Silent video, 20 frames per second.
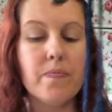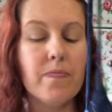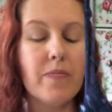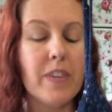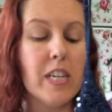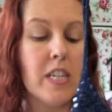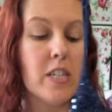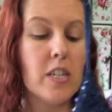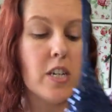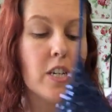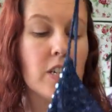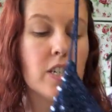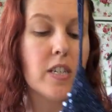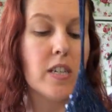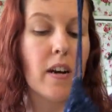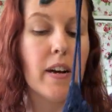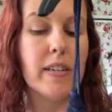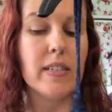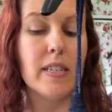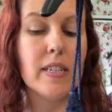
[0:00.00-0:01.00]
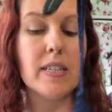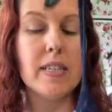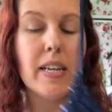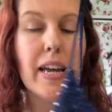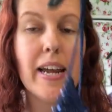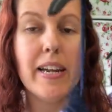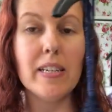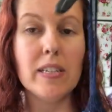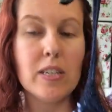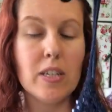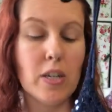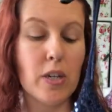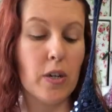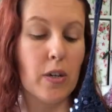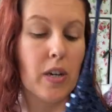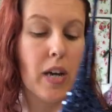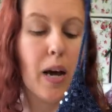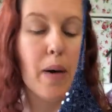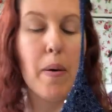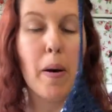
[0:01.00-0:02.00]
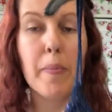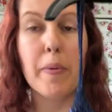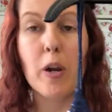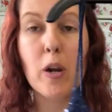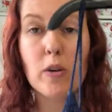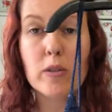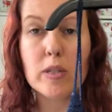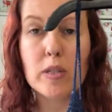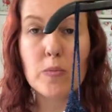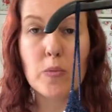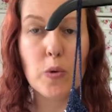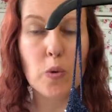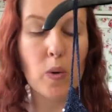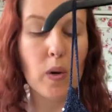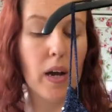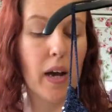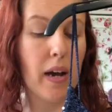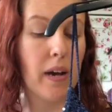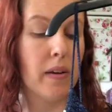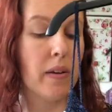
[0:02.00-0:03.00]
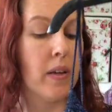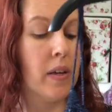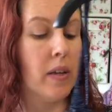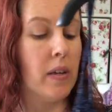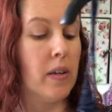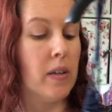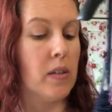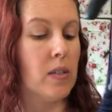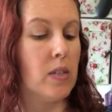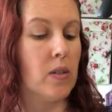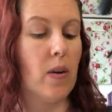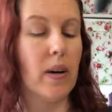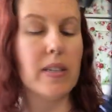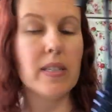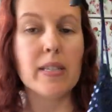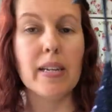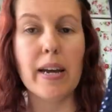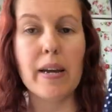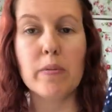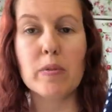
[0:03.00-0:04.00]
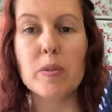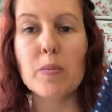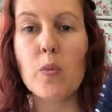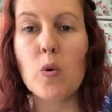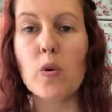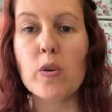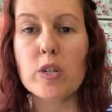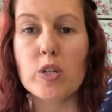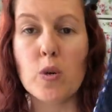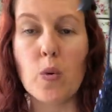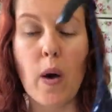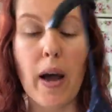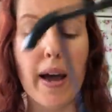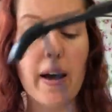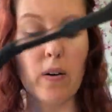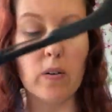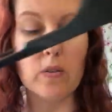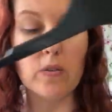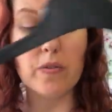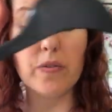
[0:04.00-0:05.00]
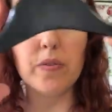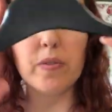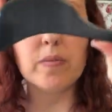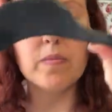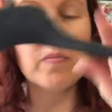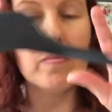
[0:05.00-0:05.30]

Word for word: vintage sizes tend to come up a lot smaller so I'd say it was more a 12,